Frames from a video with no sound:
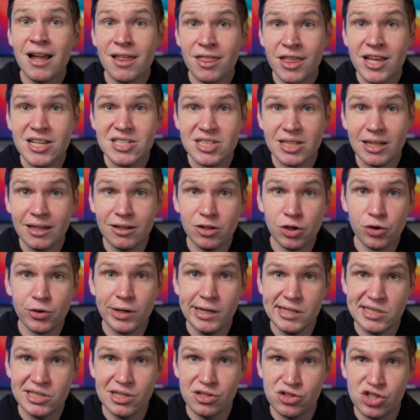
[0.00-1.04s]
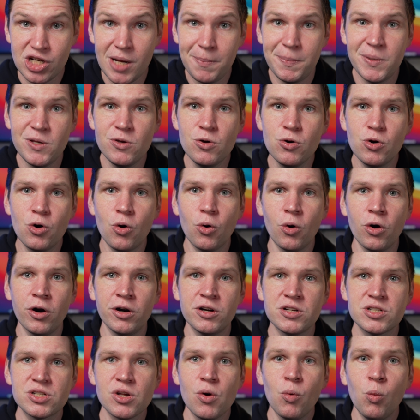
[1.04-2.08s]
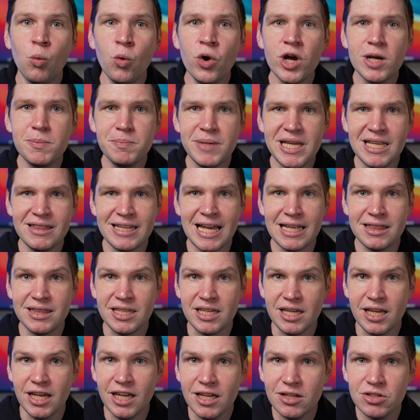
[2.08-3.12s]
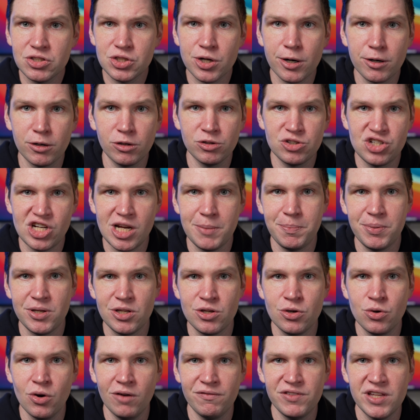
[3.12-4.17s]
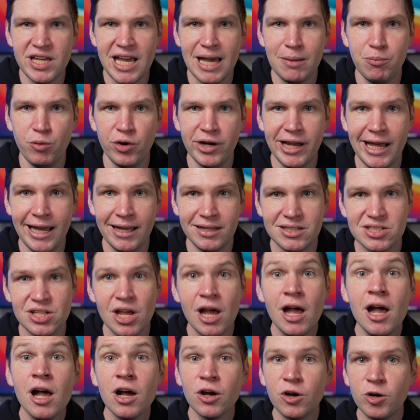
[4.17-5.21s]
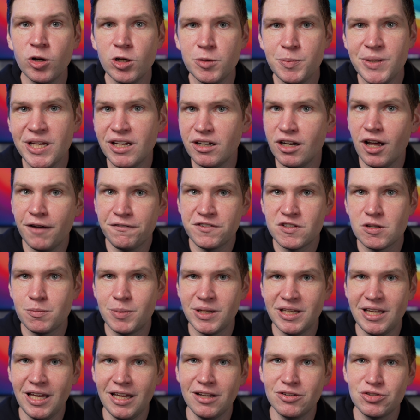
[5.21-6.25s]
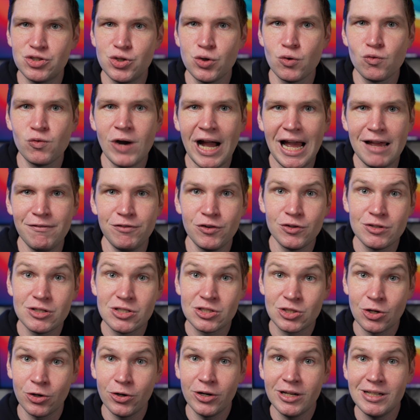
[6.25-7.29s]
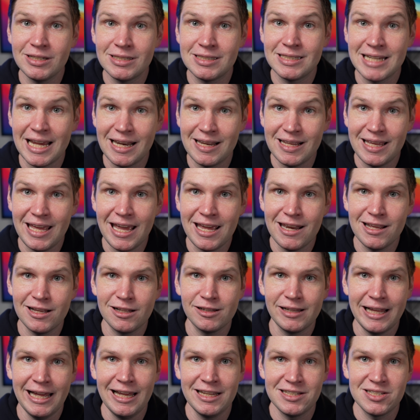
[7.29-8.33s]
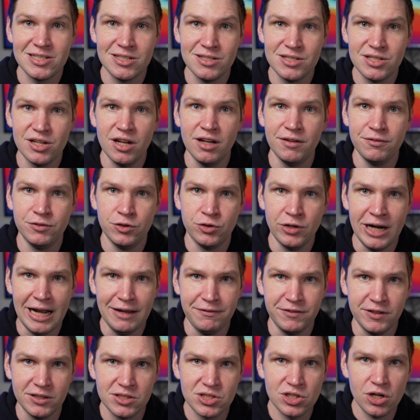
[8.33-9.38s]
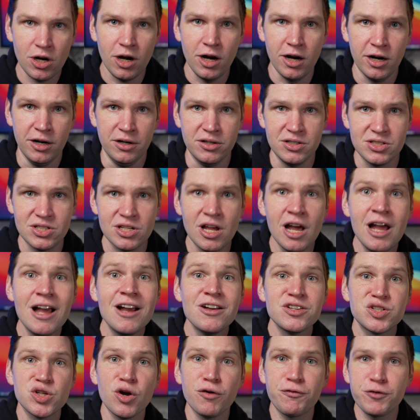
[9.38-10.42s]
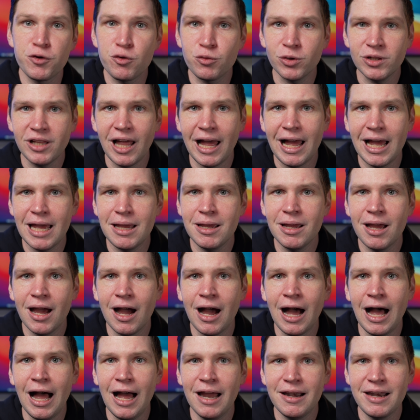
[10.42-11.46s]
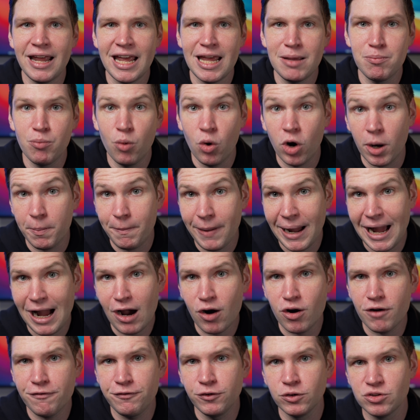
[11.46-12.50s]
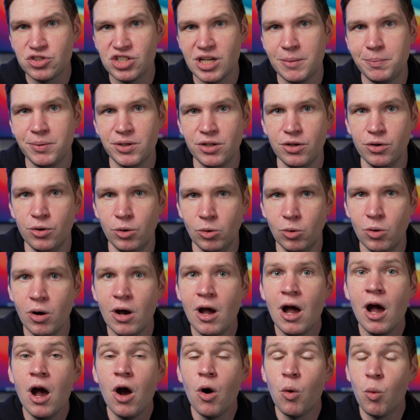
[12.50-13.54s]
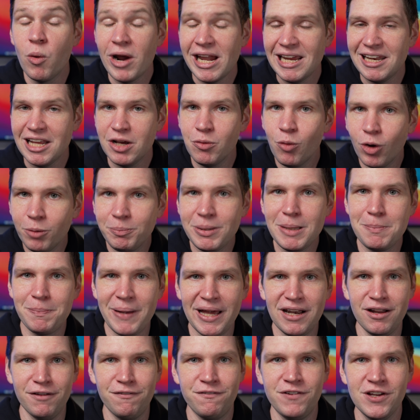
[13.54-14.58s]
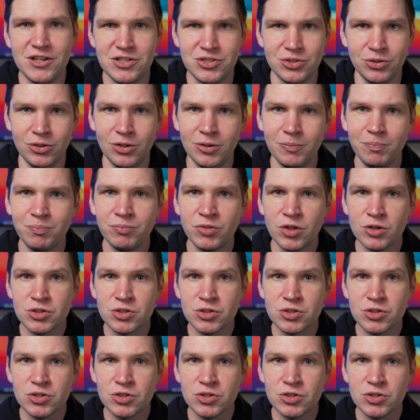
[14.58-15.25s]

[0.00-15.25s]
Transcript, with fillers: This increase in GPU cores would mean that the internal GPU of the M1X could be enough to begin to rival certain dedicated classes of graphics cards. So if you rely on a more powerful GPU, waiting will be beneficial.